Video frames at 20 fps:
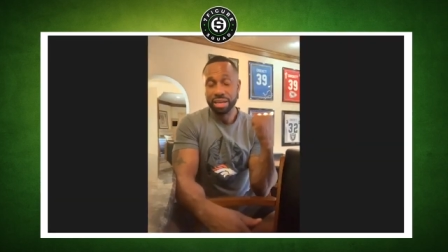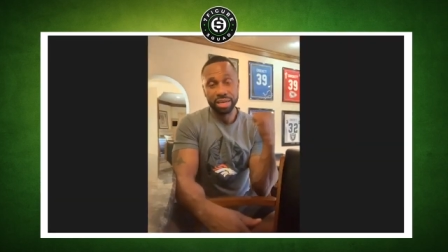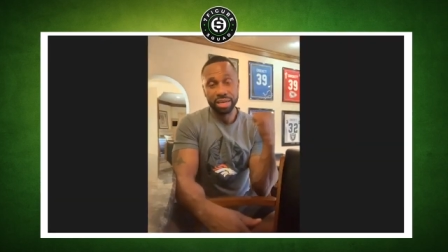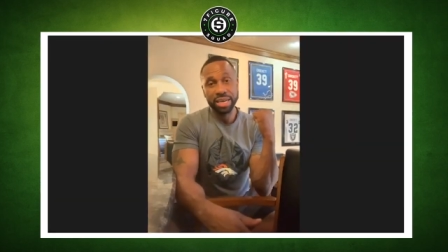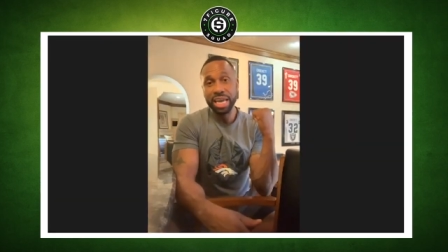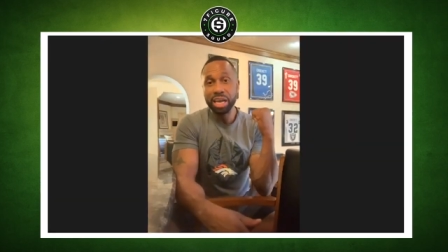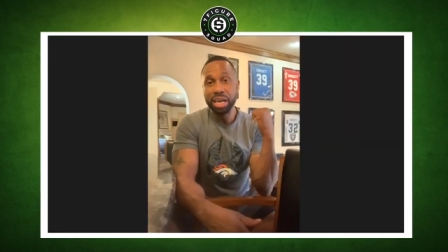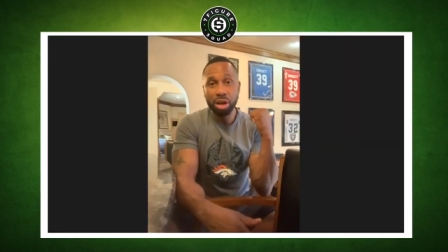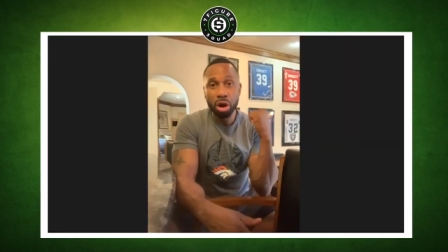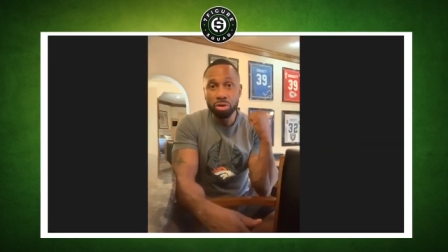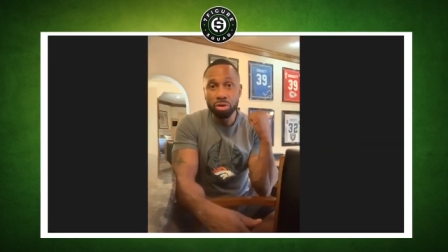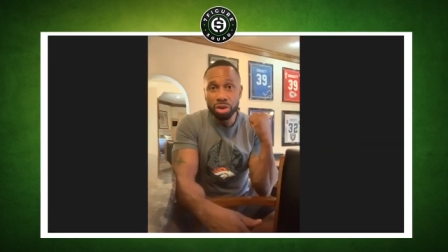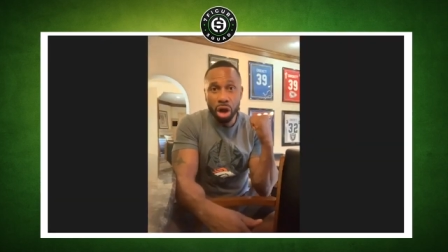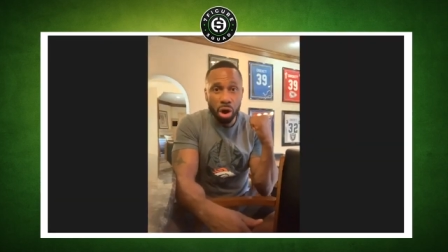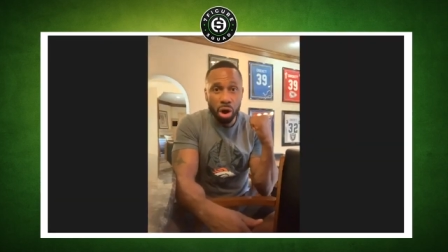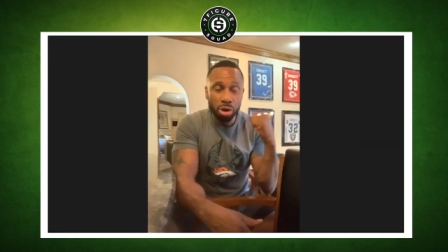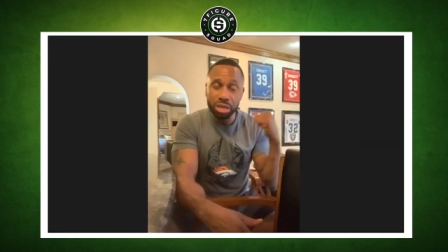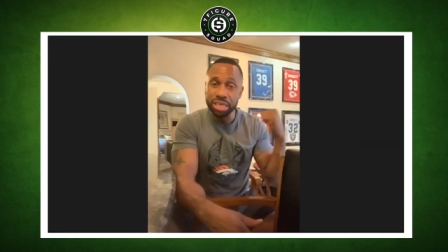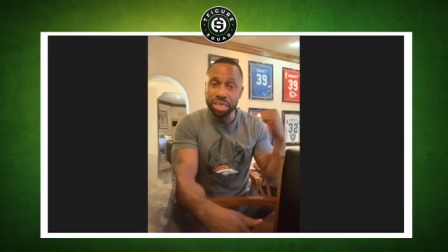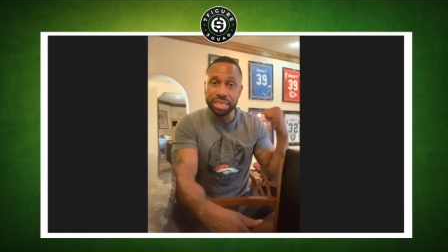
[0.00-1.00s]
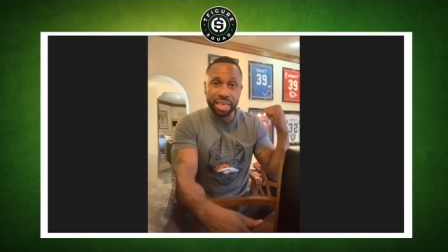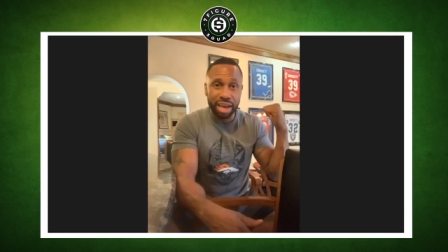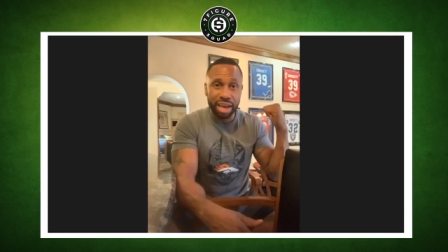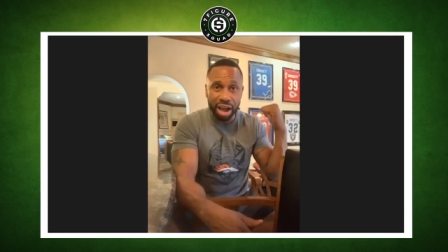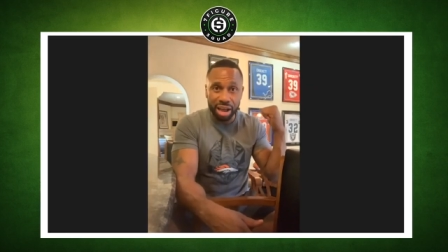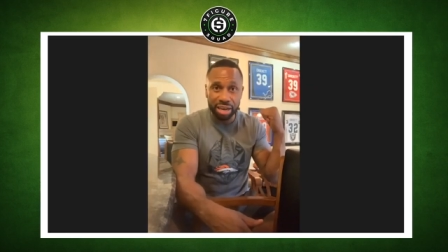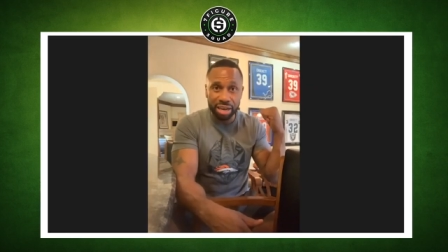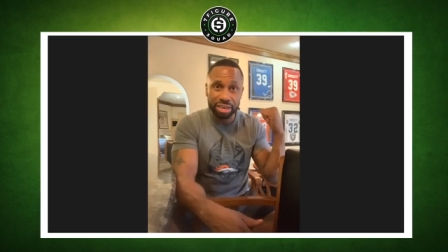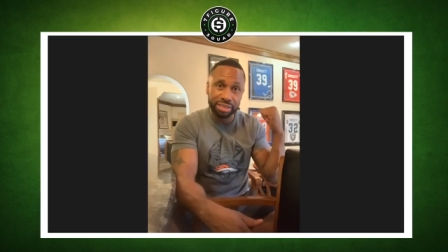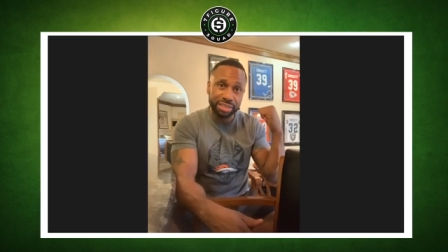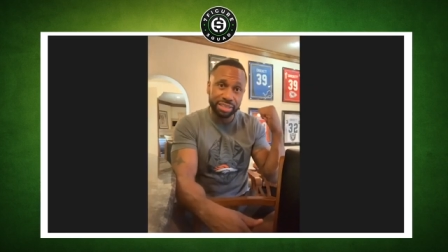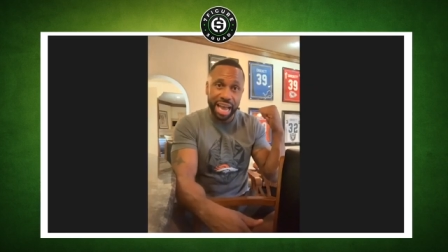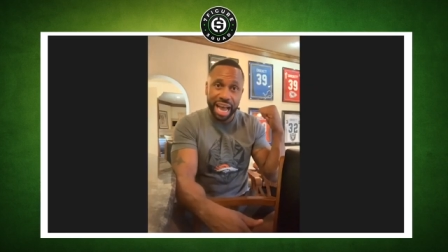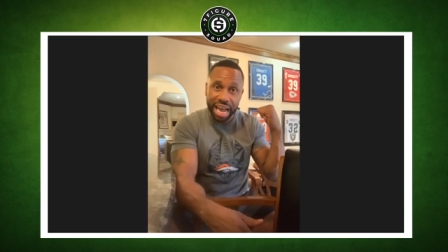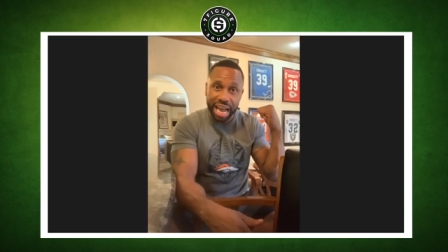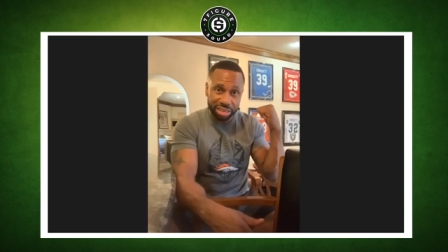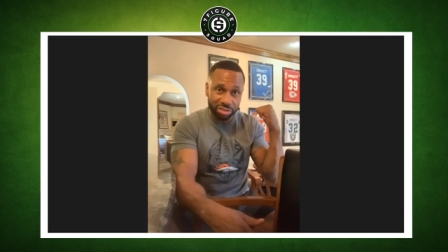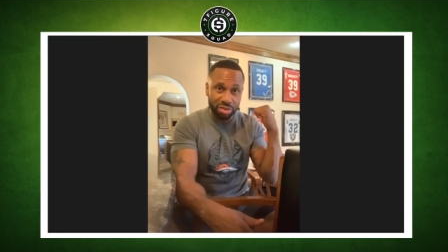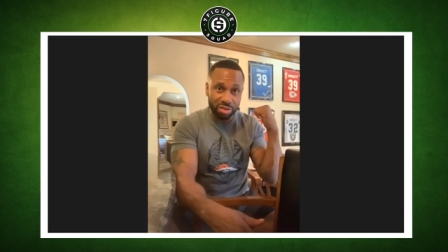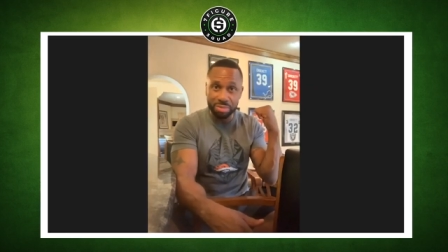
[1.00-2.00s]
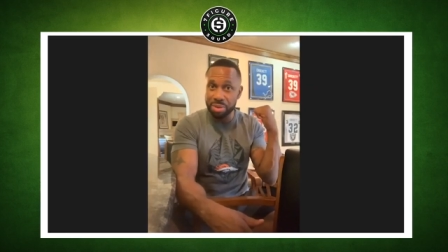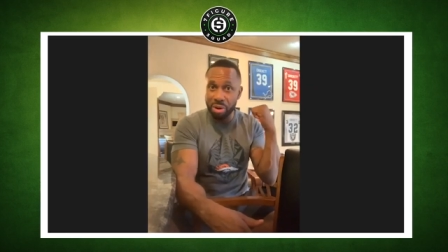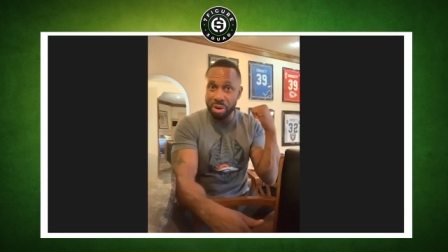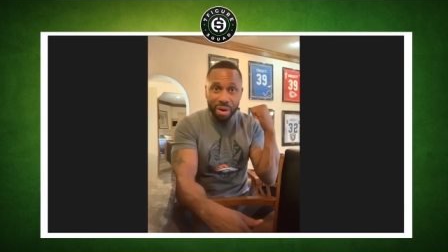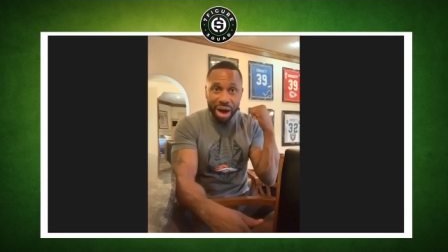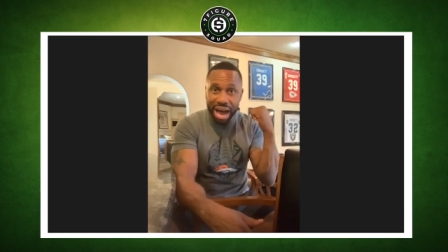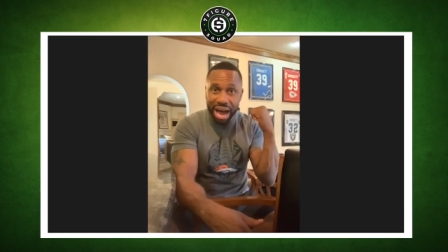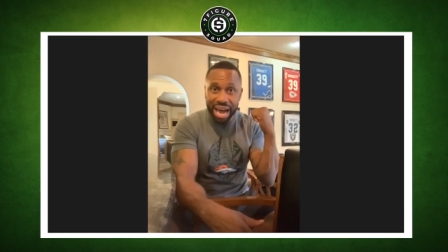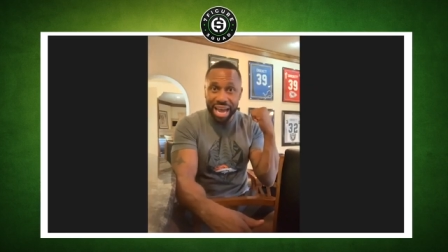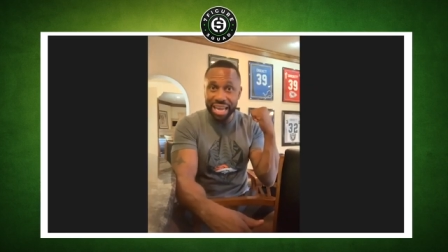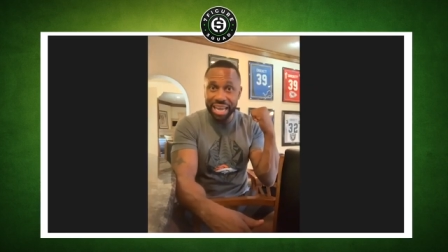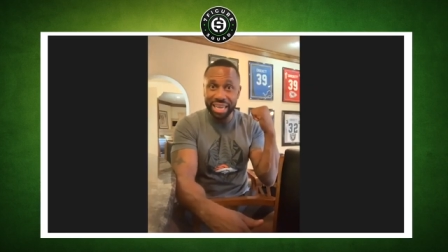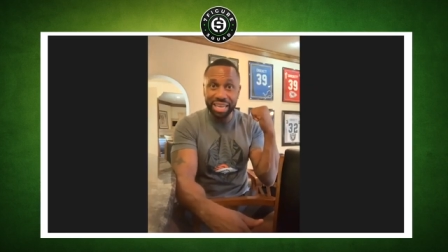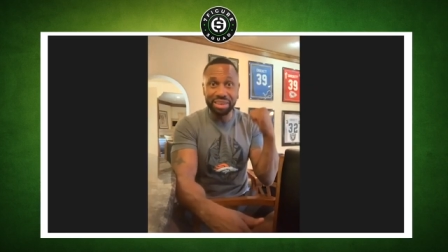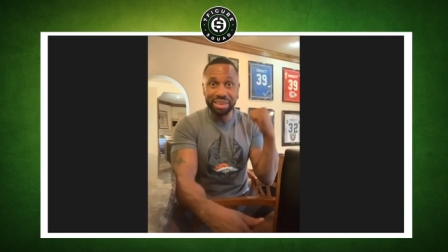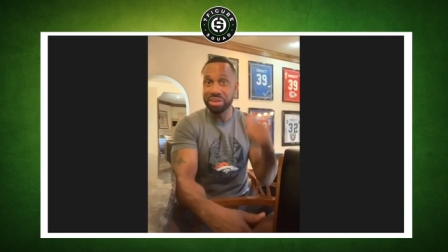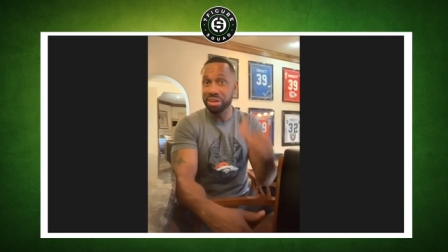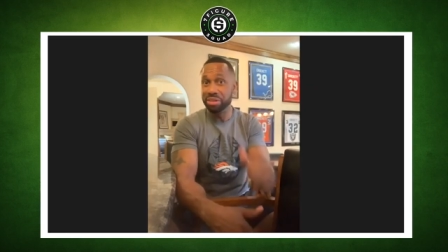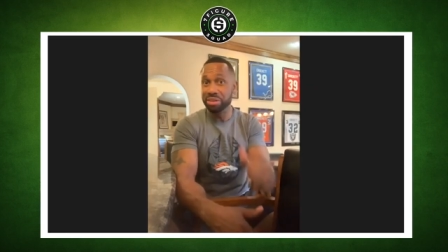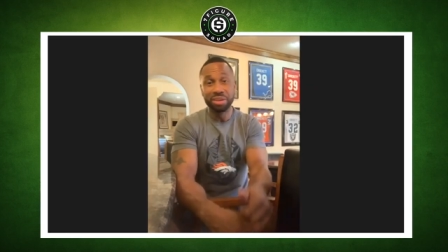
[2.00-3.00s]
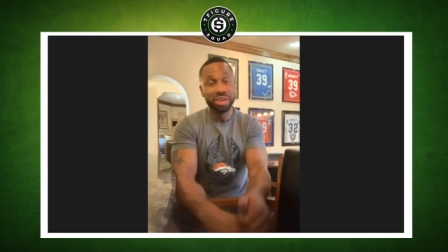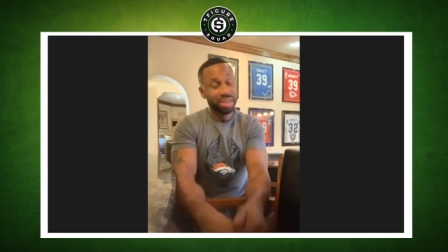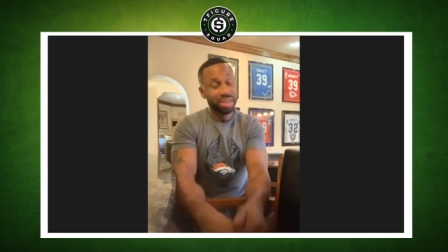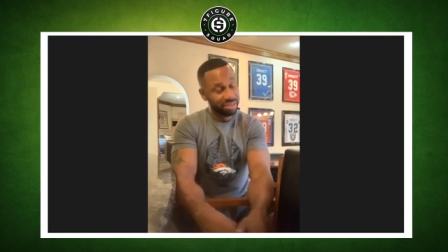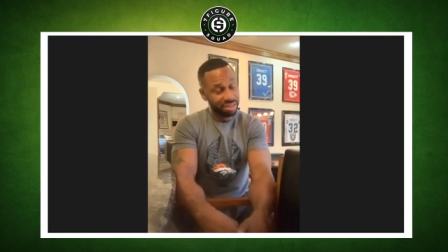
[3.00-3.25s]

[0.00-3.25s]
Nico Nogas and all those guys from Hawaii. You know,